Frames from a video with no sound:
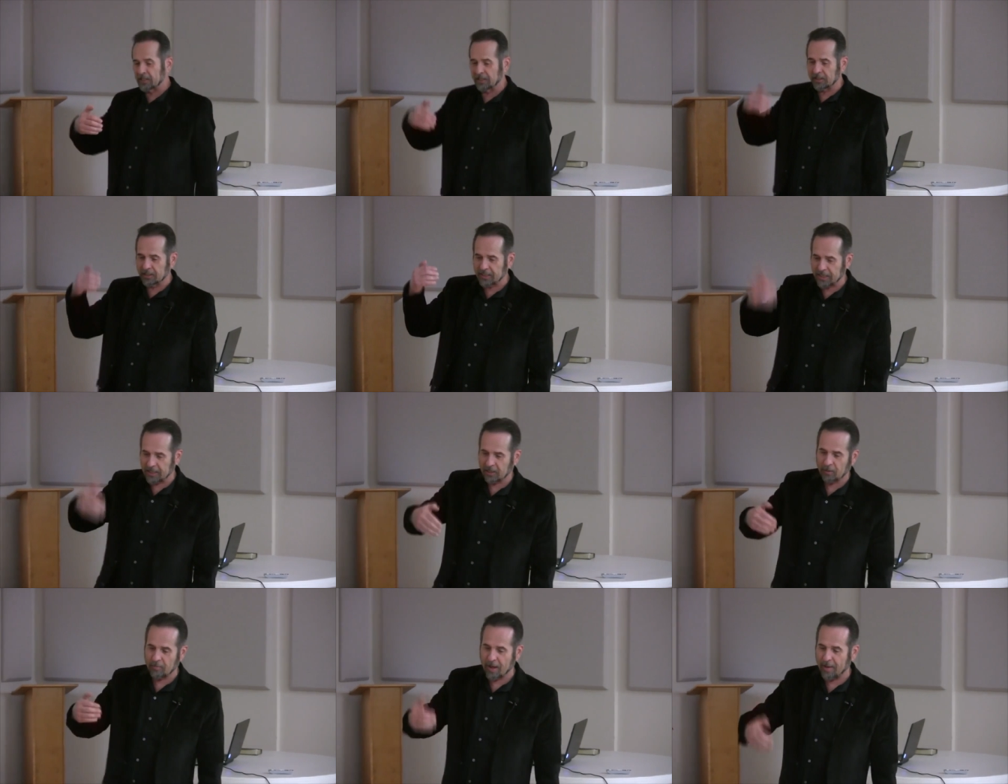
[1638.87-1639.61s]
that the
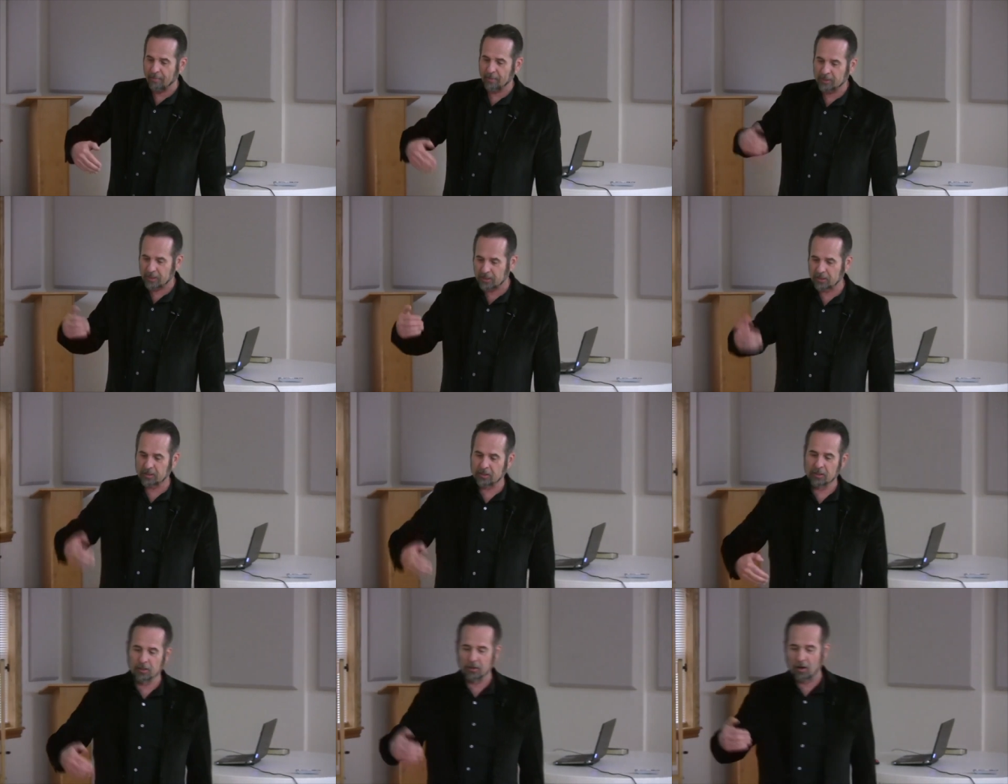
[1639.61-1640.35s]
Ten Commandments
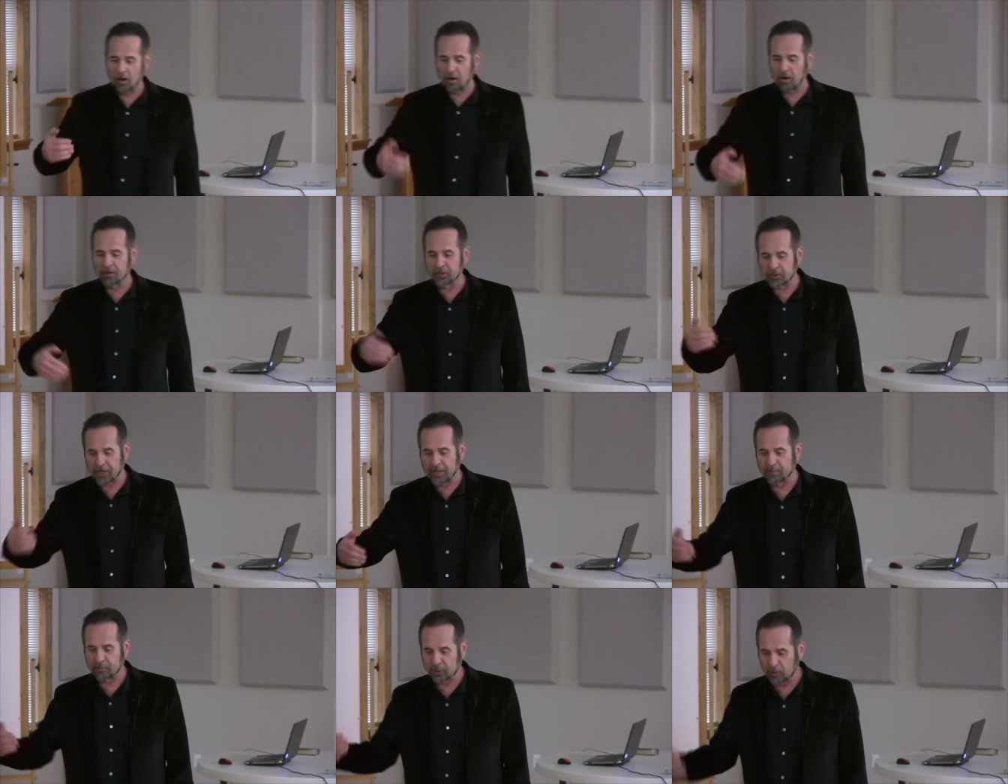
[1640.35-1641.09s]
is the law in
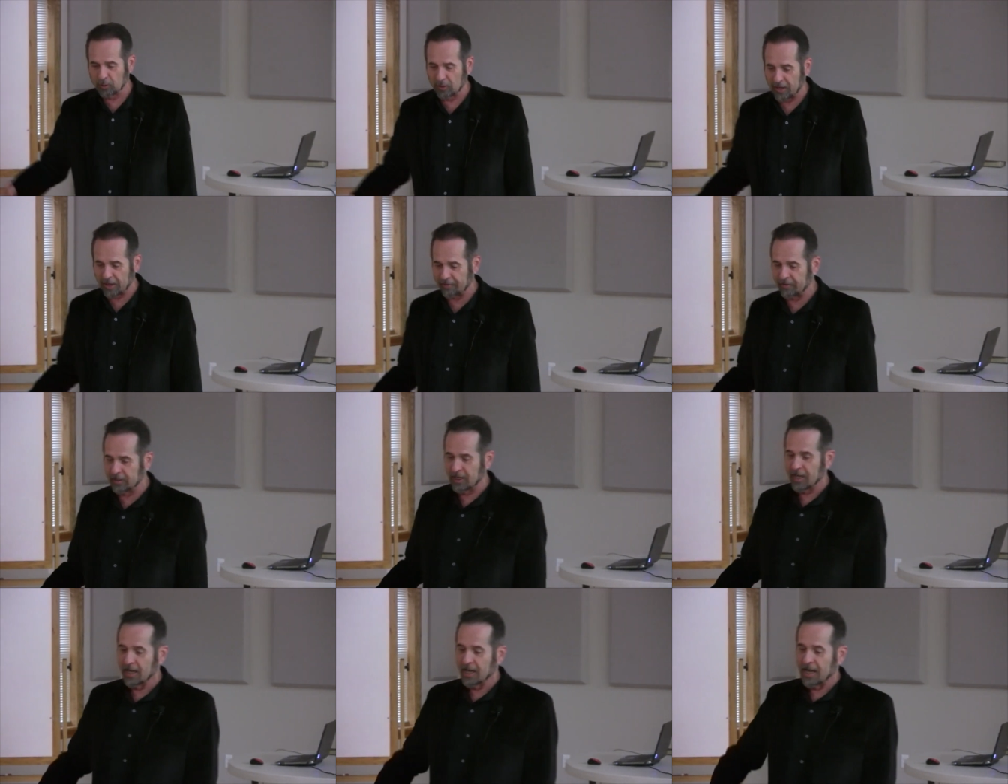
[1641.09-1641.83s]
James two eleven,